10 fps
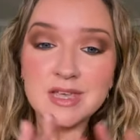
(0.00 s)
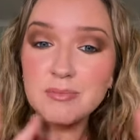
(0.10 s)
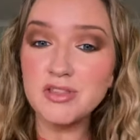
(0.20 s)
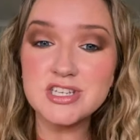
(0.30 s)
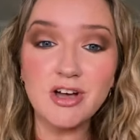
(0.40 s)

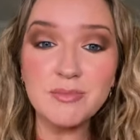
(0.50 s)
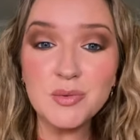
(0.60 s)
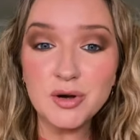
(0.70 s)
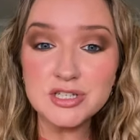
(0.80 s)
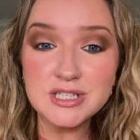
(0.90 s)
By the time you're
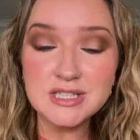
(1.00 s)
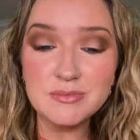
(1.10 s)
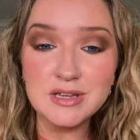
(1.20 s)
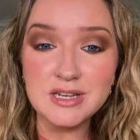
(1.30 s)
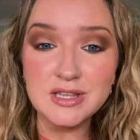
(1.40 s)
watching
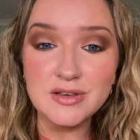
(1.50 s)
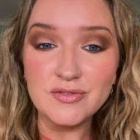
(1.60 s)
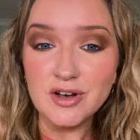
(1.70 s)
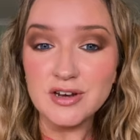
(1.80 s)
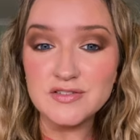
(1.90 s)
something and you've
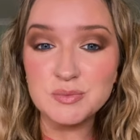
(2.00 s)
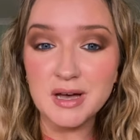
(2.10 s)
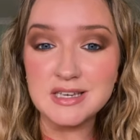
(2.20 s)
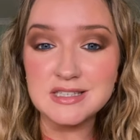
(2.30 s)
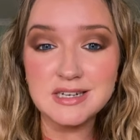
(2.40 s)
kind of
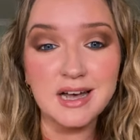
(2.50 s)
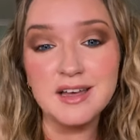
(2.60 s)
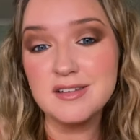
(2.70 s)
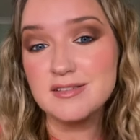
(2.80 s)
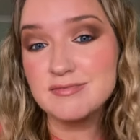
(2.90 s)
spaced
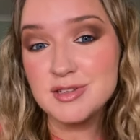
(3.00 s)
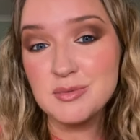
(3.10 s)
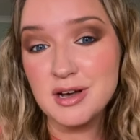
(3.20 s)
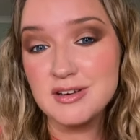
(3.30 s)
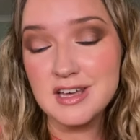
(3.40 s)
out, you
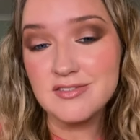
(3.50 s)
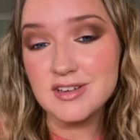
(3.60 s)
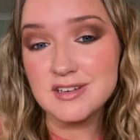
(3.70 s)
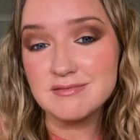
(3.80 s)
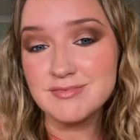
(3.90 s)
won't
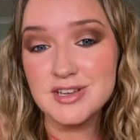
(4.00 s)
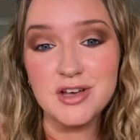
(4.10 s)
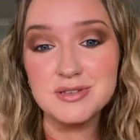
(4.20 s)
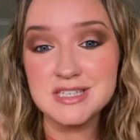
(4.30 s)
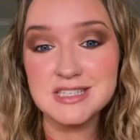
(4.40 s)
even
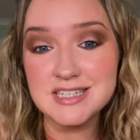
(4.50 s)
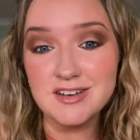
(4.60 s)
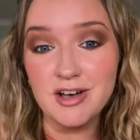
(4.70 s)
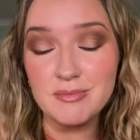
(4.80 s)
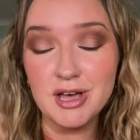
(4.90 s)
notice the
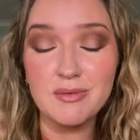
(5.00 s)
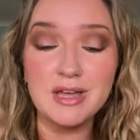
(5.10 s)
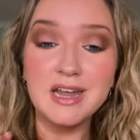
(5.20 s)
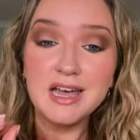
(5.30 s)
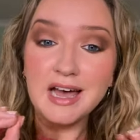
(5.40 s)
time
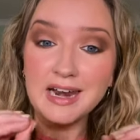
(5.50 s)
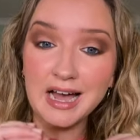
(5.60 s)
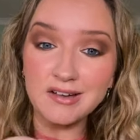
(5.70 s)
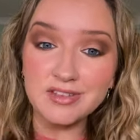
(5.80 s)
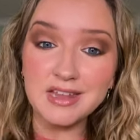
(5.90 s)
going. And
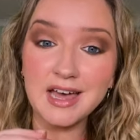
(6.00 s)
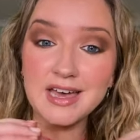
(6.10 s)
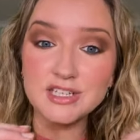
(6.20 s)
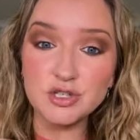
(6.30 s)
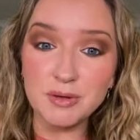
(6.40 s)
having that
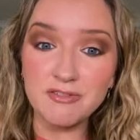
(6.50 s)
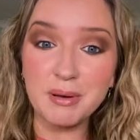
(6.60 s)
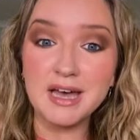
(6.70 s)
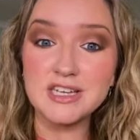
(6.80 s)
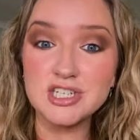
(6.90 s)
extra bit of
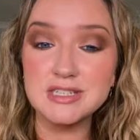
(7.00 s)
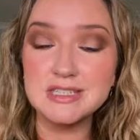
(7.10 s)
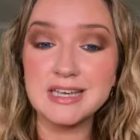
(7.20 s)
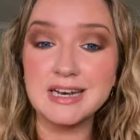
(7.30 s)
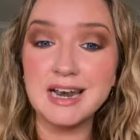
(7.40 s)

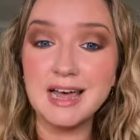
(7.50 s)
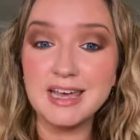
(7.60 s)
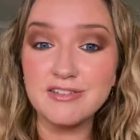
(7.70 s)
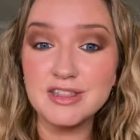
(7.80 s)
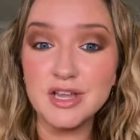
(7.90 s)
patience and
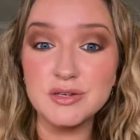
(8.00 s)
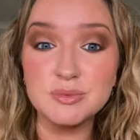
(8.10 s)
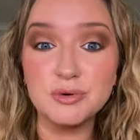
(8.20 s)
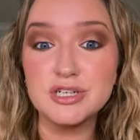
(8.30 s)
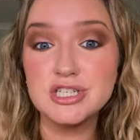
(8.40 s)
layering those
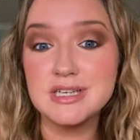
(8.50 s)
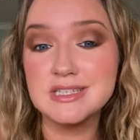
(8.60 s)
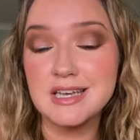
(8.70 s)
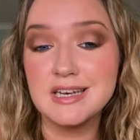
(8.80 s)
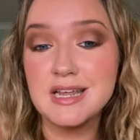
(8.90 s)
brushes
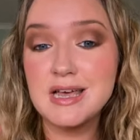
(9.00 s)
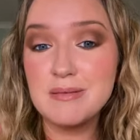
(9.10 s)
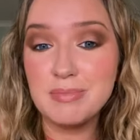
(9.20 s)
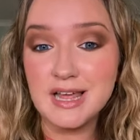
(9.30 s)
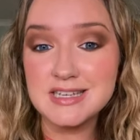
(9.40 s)
and
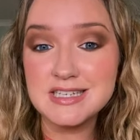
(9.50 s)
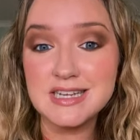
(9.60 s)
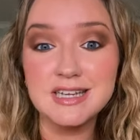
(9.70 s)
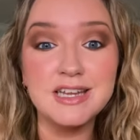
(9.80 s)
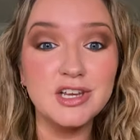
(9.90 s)

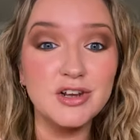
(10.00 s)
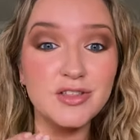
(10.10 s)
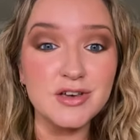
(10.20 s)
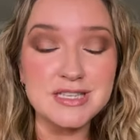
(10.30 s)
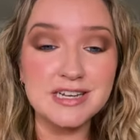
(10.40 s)
blending, you know,
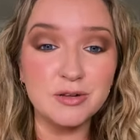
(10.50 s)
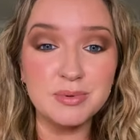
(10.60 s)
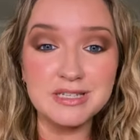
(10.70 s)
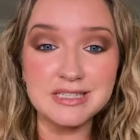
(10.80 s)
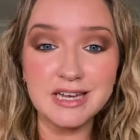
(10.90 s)
those little
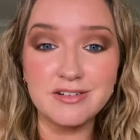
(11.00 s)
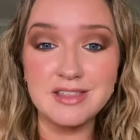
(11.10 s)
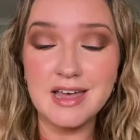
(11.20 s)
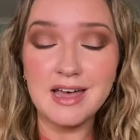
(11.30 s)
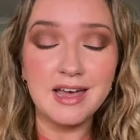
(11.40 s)
bits here and
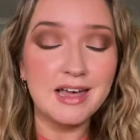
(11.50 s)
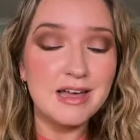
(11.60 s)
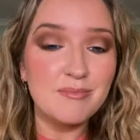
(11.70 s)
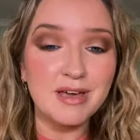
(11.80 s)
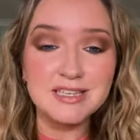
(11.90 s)
there
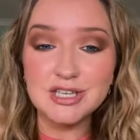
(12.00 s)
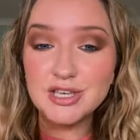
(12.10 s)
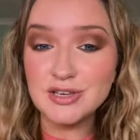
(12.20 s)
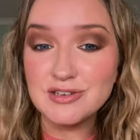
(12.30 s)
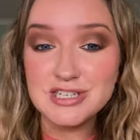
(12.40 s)
makes a
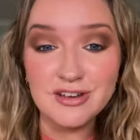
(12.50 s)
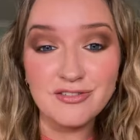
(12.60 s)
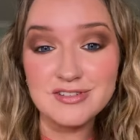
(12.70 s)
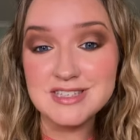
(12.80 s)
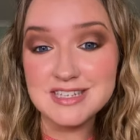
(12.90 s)
huge
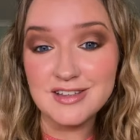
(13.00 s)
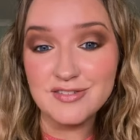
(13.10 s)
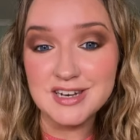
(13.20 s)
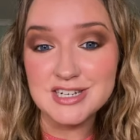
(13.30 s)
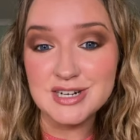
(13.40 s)
difference to the
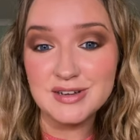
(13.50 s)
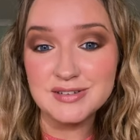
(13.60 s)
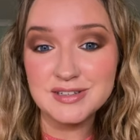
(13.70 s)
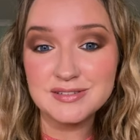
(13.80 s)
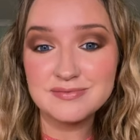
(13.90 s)
finished look.